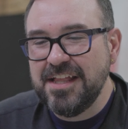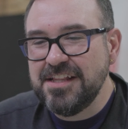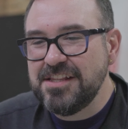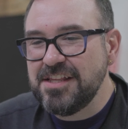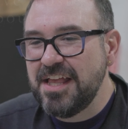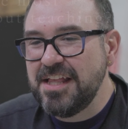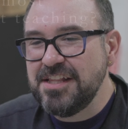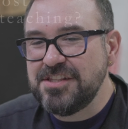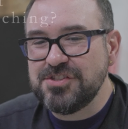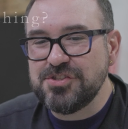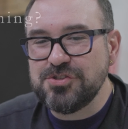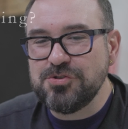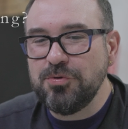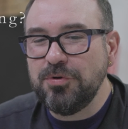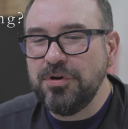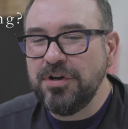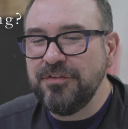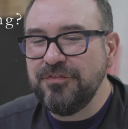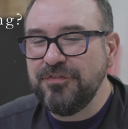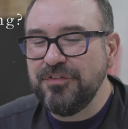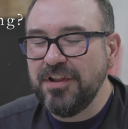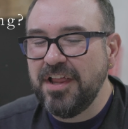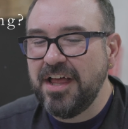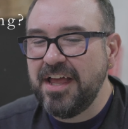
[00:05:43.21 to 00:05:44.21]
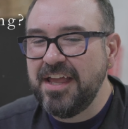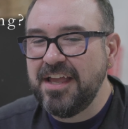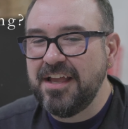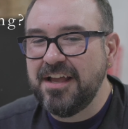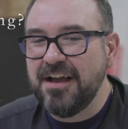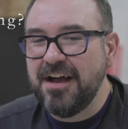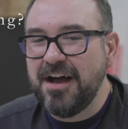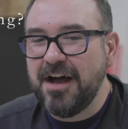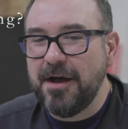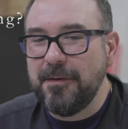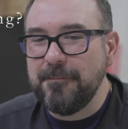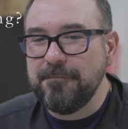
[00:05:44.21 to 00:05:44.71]
It's sort of like
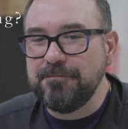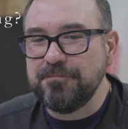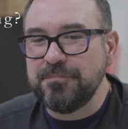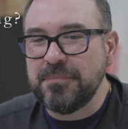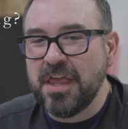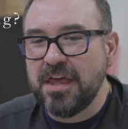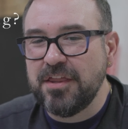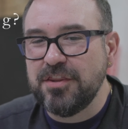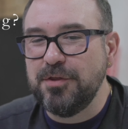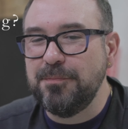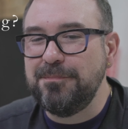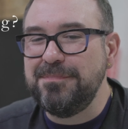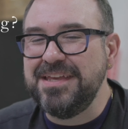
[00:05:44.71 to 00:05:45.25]
the